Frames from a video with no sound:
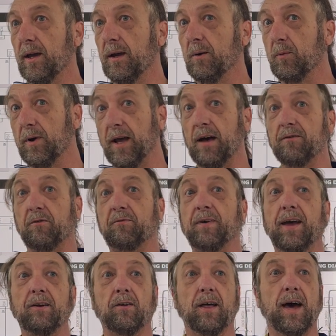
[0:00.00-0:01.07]
where they have a
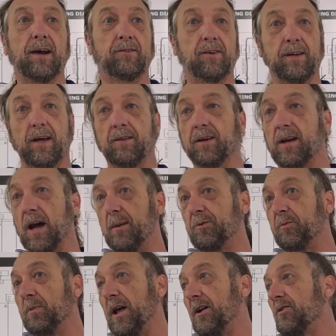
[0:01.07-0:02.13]
fatal accident. Now the cops
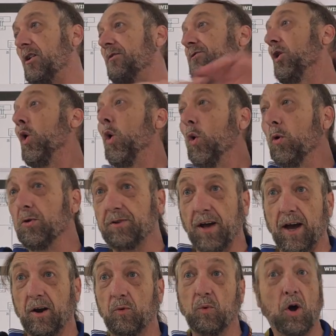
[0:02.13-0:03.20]
block off the whole
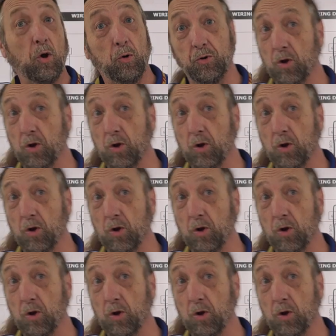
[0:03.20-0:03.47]
entire road.